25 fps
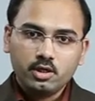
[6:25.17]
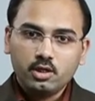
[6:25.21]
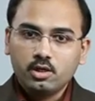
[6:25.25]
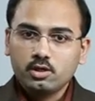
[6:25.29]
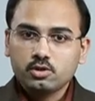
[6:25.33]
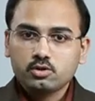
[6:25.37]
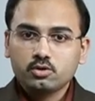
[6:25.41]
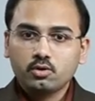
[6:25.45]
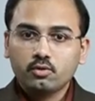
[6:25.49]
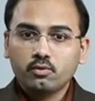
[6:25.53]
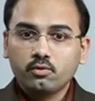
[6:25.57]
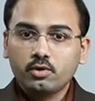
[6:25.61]

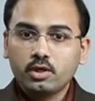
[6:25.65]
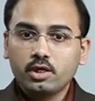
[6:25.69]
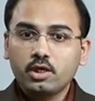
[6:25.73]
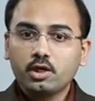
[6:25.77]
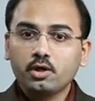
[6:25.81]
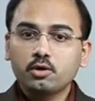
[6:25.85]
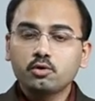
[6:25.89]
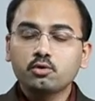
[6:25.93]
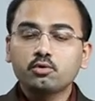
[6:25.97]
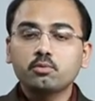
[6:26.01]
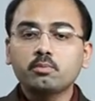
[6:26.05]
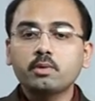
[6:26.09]
So here
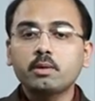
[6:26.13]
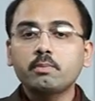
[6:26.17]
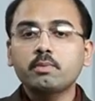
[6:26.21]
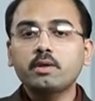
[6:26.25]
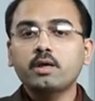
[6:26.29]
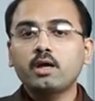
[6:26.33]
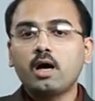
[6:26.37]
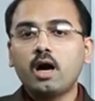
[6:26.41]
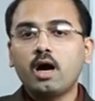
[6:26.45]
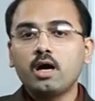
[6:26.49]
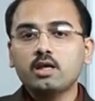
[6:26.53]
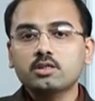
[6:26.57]
you may
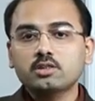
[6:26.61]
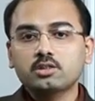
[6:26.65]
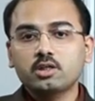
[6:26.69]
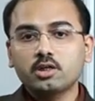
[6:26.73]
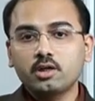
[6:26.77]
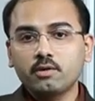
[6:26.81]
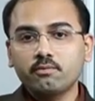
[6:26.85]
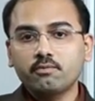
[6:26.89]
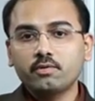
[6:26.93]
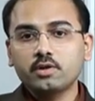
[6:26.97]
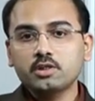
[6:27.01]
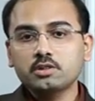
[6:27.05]
be asked a
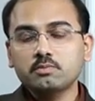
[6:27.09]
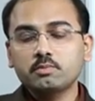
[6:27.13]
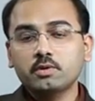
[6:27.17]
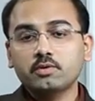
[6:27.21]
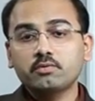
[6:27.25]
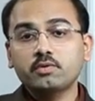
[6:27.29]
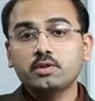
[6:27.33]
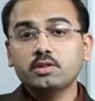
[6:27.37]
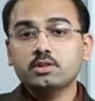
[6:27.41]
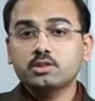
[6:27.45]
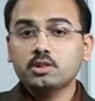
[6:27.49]
difference between